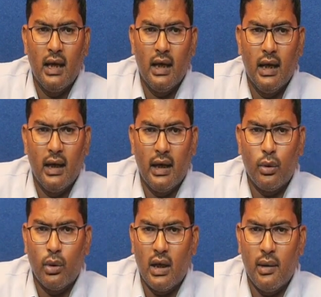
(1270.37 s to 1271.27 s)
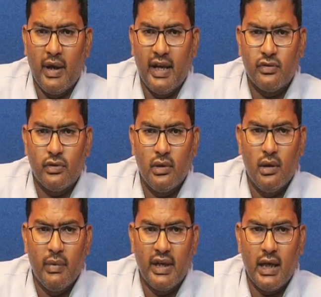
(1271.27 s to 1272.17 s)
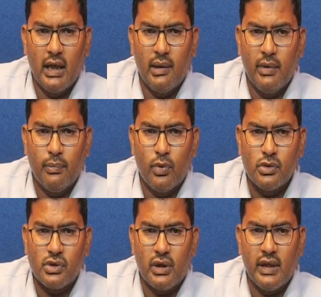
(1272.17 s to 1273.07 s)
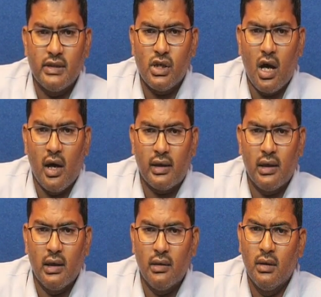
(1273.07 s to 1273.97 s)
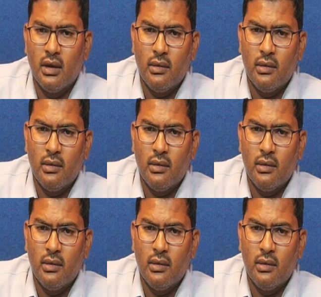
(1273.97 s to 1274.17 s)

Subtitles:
Aurora, MySQL, MariaDB, Postgres, Oracle,